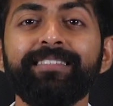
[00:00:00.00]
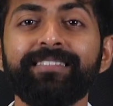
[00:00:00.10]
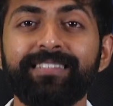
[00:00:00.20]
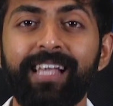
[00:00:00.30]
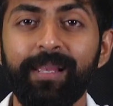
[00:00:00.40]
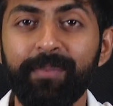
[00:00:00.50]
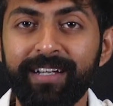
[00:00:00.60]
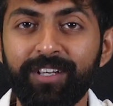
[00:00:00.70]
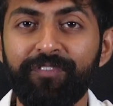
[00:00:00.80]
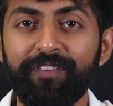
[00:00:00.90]
the
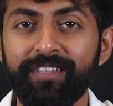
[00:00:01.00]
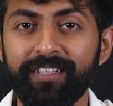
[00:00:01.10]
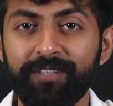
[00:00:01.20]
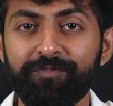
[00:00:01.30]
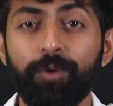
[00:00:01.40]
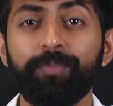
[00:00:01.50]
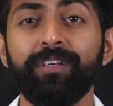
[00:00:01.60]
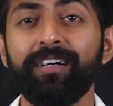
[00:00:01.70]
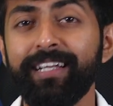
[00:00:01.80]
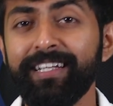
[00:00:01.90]
scalability of Ethereum from
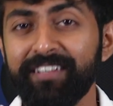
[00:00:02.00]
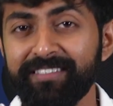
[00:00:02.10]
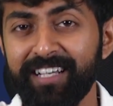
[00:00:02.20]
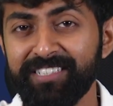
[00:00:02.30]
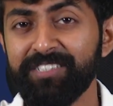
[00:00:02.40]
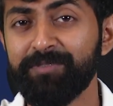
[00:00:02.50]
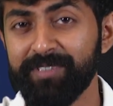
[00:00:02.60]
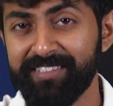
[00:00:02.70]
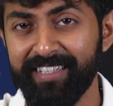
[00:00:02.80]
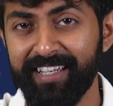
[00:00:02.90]
30 transactions
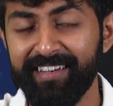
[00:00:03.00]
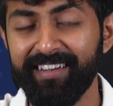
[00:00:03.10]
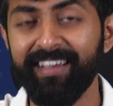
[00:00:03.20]
per second